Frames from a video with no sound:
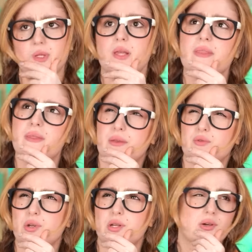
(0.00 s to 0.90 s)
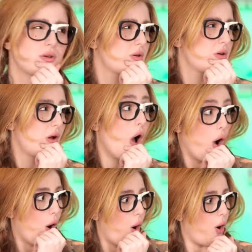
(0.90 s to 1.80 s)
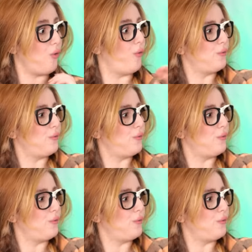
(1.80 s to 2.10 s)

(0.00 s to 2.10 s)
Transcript: What else should I do? Oh, that